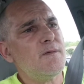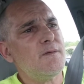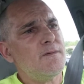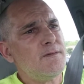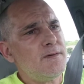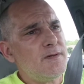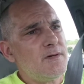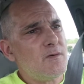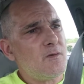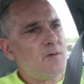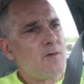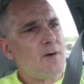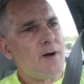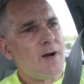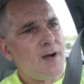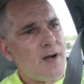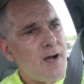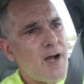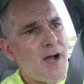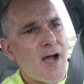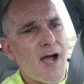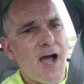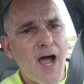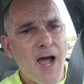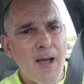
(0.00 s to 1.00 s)
you know,
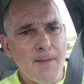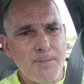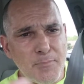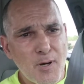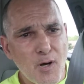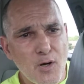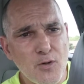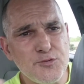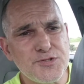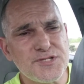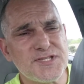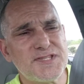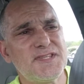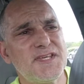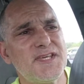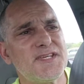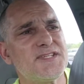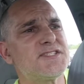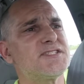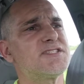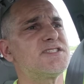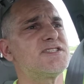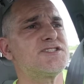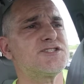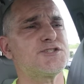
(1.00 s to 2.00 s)
I post
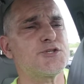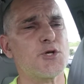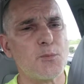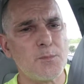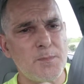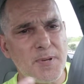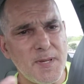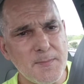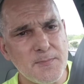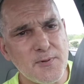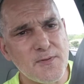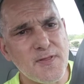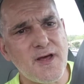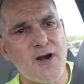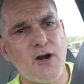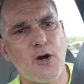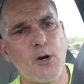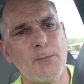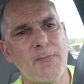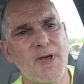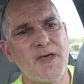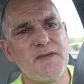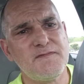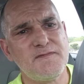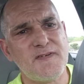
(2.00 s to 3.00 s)
this so people that are
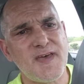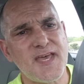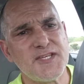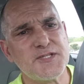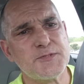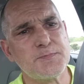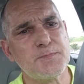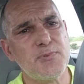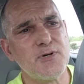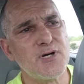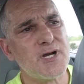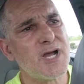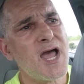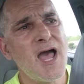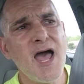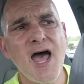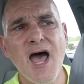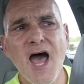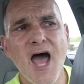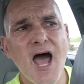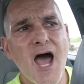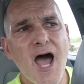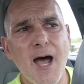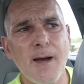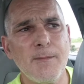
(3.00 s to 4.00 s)
on my Facebook
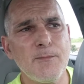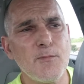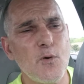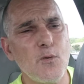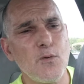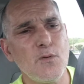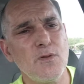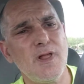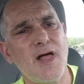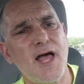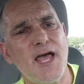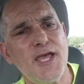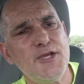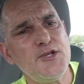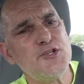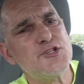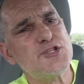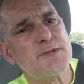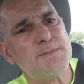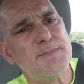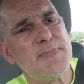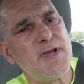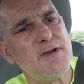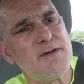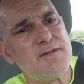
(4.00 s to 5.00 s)
I'm I used
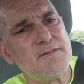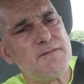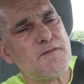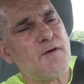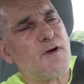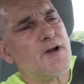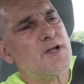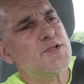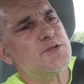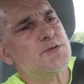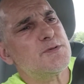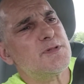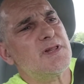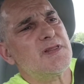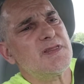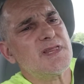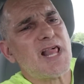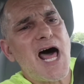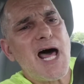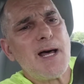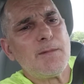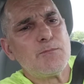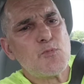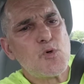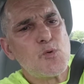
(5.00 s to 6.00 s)
to be friends with a
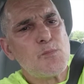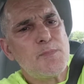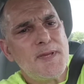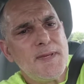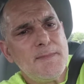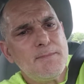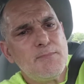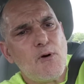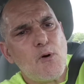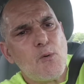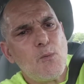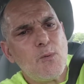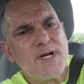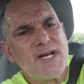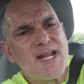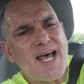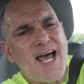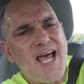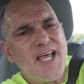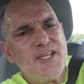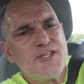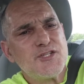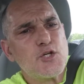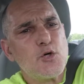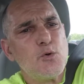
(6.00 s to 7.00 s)
lot more people I went to
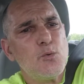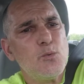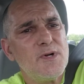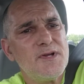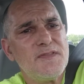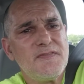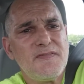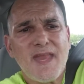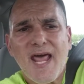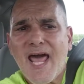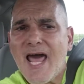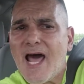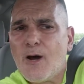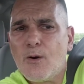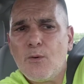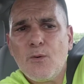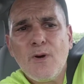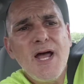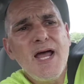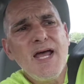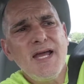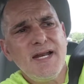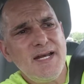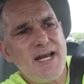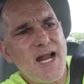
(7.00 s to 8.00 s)
high school with. Now,
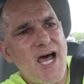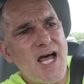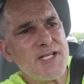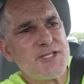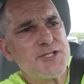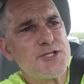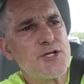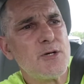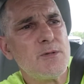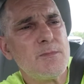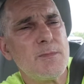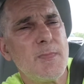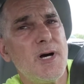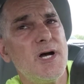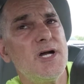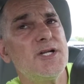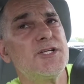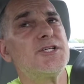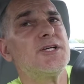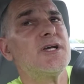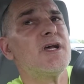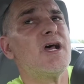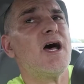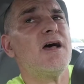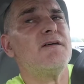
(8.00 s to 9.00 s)
not so
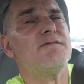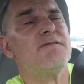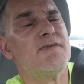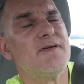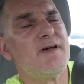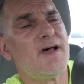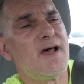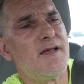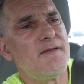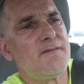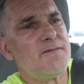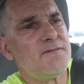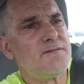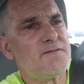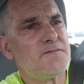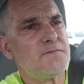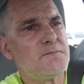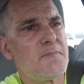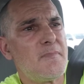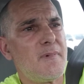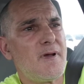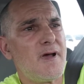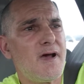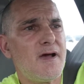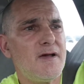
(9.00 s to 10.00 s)
much. I've had,
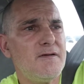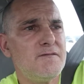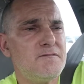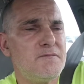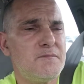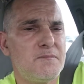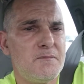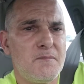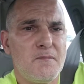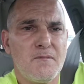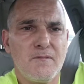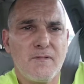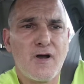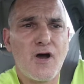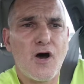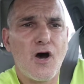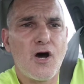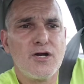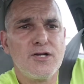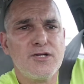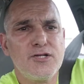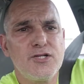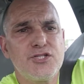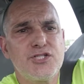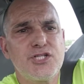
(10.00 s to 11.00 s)
I've
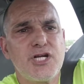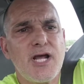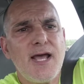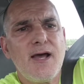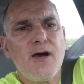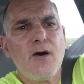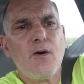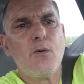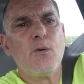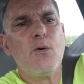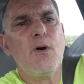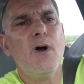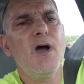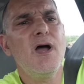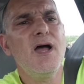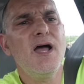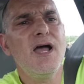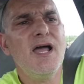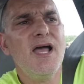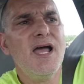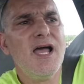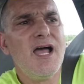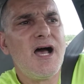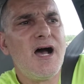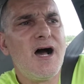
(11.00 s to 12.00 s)
gone to jail
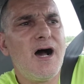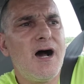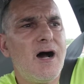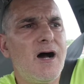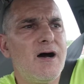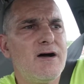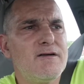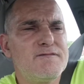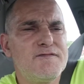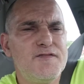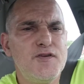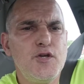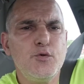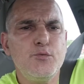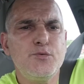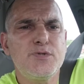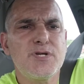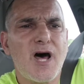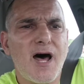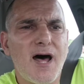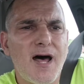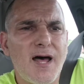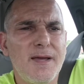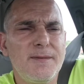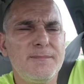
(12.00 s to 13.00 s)
uh, a few
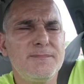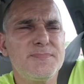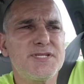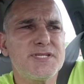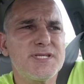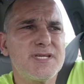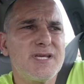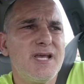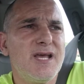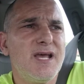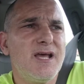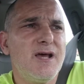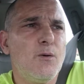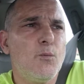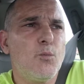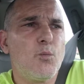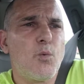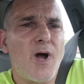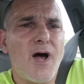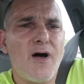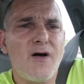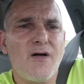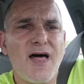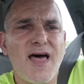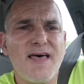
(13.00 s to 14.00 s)
times
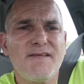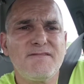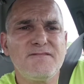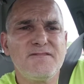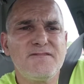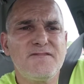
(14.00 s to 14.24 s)
while having